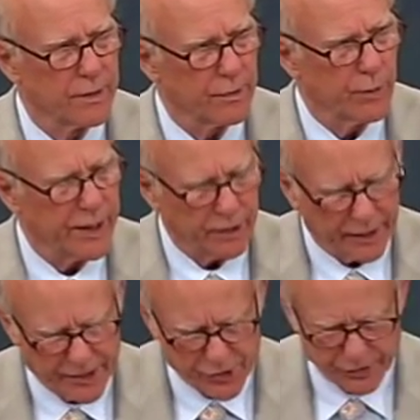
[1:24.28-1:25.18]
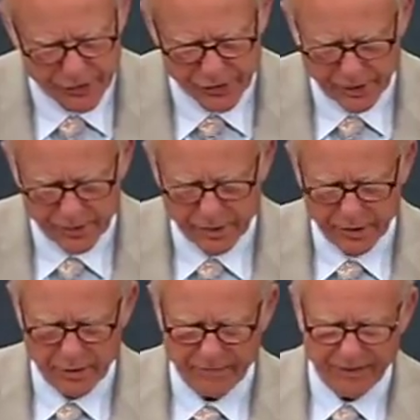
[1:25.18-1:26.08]
regulations
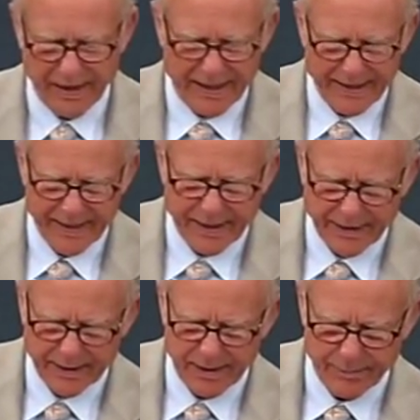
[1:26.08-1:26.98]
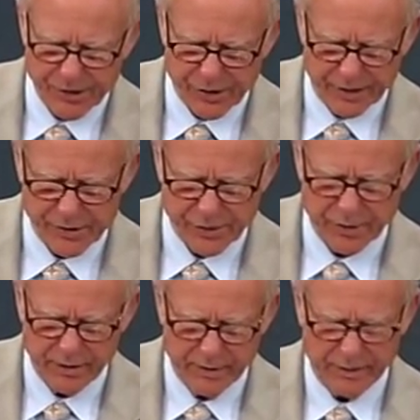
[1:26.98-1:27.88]
that defy any common sense
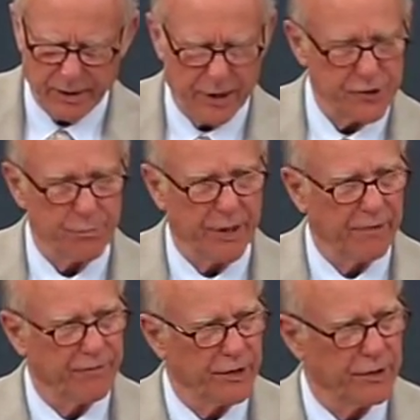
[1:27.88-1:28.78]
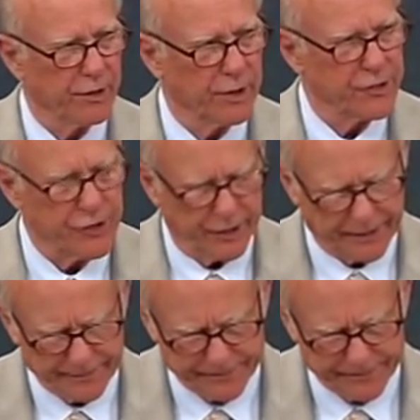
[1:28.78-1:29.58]
cost-benefit yardstick,